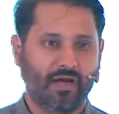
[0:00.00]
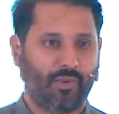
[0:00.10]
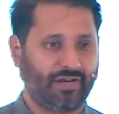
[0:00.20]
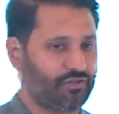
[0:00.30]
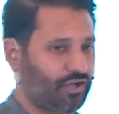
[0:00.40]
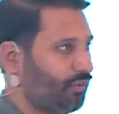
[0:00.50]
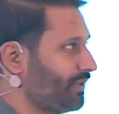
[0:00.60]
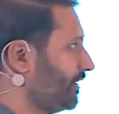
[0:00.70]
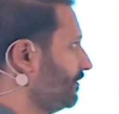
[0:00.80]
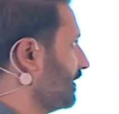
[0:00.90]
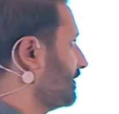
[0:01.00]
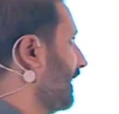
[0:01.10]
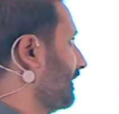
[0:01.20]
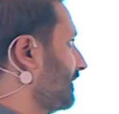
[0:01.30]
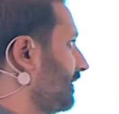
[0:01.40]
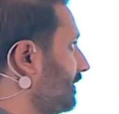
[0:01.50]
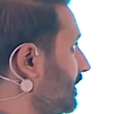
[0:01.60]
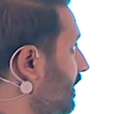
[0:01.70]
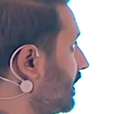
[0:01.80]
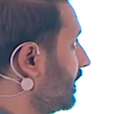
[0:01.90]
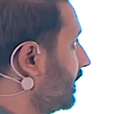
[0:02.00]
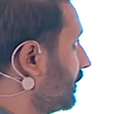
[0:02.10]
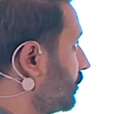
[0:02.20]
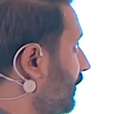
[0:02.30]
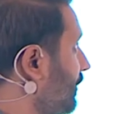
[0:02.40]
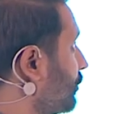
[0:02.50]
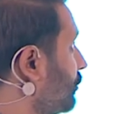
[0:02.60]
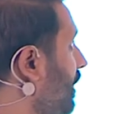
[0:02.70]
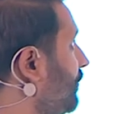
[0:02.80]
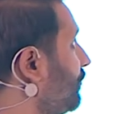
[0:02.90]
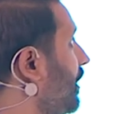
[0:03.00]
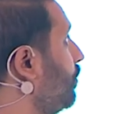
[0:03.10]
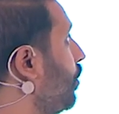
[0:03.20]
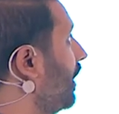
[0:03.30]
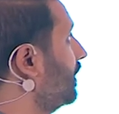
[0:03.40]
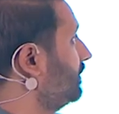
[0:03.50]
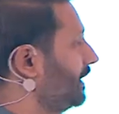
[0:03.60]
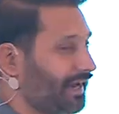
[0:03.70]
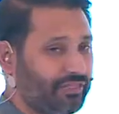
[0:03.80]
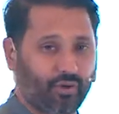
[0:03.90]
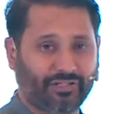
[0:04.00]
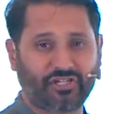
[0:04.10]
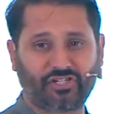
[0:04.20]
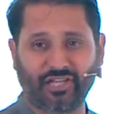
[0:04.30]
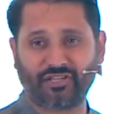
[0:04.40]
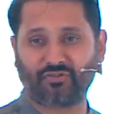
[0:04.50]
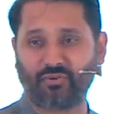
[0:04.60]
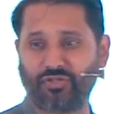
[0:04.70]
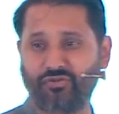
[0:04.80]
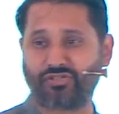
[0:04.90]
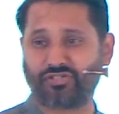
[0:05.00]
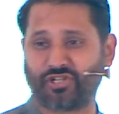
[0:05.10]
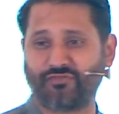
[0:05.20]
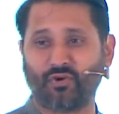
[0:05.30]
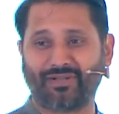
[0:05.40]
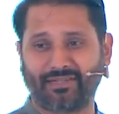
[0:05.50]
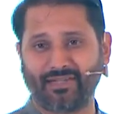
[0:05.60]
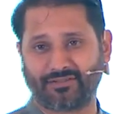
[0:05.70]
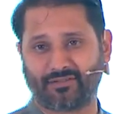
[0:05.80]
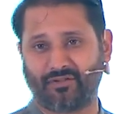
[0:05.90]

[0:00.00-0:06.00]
But if you go in and read this article, it's got this great framework. And I thought I'd share this with you just to give you a taste